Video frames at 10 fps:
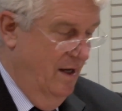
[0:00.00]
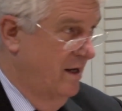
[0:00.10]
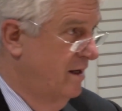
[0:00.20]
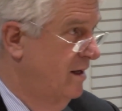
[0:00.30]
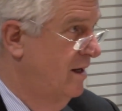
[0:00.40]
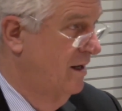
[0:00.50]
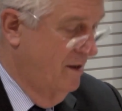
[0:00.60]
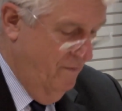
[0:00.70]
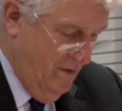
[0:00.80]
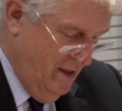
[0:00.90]

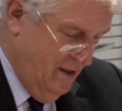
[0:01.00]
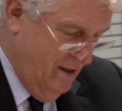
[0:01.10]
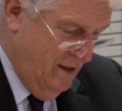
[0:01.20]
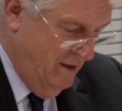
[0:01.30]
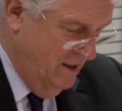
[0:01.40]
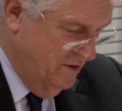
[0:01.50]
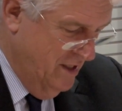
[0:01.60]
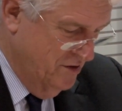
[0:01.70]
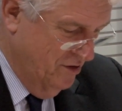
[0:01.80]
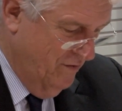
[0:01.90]
in these
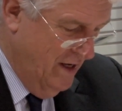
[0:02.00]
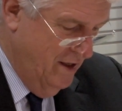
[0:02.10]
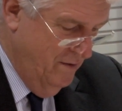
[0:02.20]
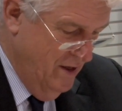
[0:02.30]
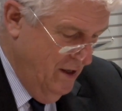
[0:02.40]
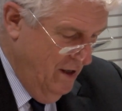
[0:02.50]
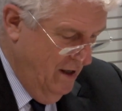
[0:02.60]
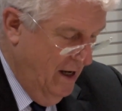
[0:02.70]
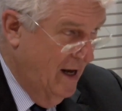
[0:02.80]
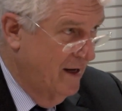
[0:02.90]
years already.
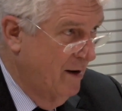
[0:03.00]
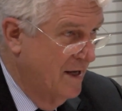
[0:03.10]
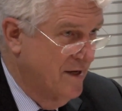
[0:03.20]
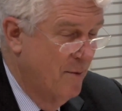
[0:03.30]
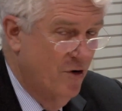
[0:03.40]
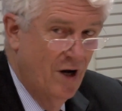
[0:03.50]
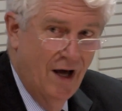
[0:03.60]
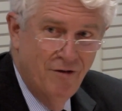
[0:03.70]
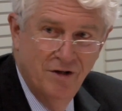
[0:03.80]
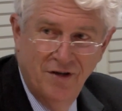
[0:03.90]
And as Amory
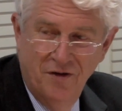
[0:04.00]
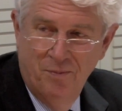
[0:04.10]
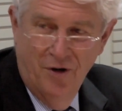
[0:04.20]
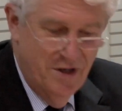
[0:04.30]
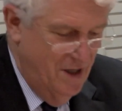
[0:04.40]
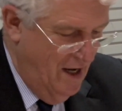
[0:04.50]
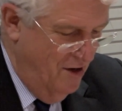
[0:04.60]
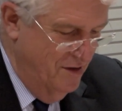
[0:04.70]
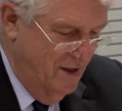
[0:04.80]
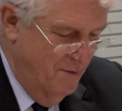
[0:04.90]
Lovins has pointed
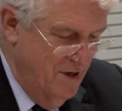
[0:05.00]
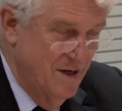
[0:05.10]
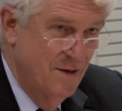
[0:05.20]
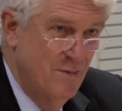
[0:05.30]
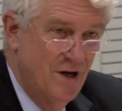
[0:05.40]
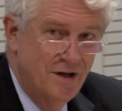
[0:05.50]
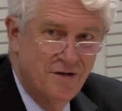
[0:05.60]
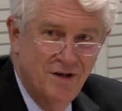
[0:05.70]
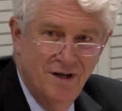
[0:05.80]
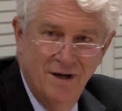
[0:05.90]
out, I mean, the
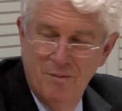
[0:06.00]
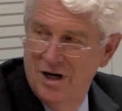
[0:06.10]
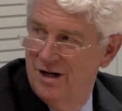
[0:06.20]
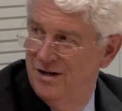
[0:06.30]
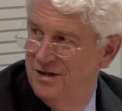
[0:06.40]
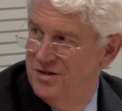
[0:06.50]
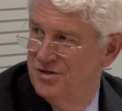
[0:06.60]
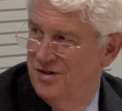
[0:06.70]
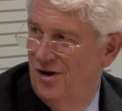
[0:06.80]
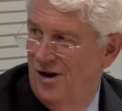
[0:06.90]
military in American
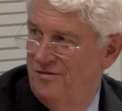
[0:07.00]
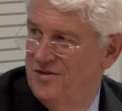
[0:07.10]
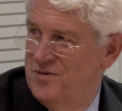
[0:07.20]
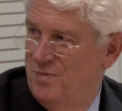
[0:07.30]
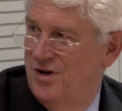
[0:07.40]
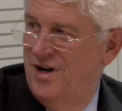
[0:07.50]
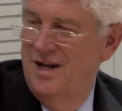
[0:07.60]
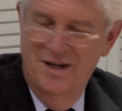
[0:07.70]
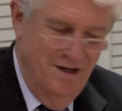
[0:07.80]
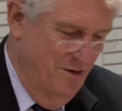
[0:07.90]
history often
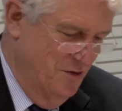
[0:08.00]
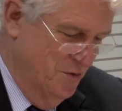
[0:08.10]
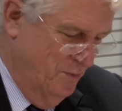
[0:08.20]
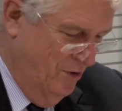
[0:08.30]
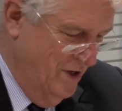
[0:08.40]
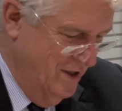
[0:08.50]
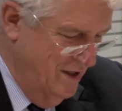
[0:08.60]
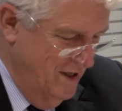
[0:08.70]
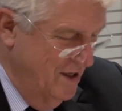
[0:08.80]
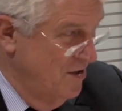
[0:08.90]
spearheaded or supported
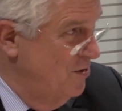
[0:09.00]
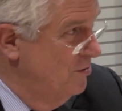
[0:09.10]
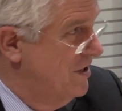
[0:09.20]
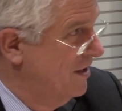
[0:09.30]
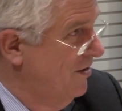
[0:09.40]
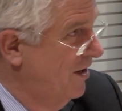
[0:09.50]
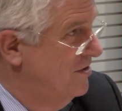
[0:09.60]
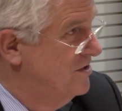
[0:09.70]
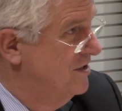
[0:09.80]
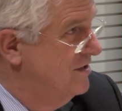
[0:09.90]
new
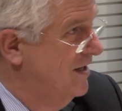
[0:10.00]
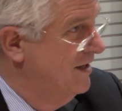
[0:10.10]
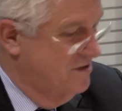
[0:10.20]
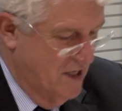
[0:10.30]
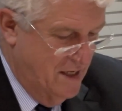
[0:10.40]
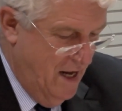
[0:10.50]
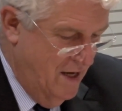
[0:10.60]
technologies like jet